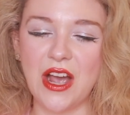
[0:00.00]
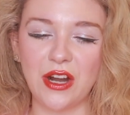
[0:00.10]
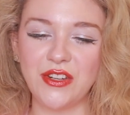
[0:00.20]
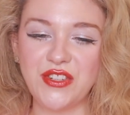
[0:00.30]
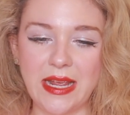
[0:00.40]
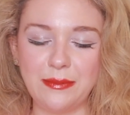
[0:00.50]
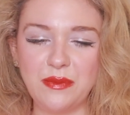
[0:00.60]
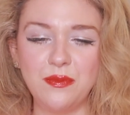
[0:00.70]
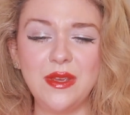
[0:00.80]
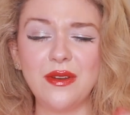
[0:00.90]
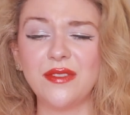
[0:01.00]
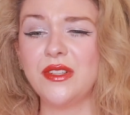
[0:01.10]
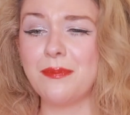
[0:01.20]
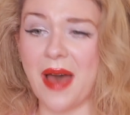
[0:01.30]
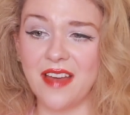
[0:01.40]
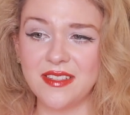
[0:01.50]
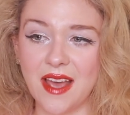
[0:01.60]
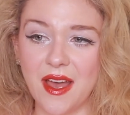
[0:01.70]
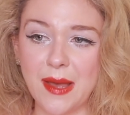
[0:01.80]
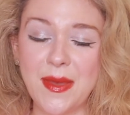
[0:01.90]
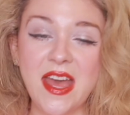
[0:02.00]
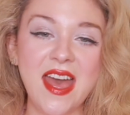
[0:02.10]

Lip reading: heart-shaped, beautiful bathtub,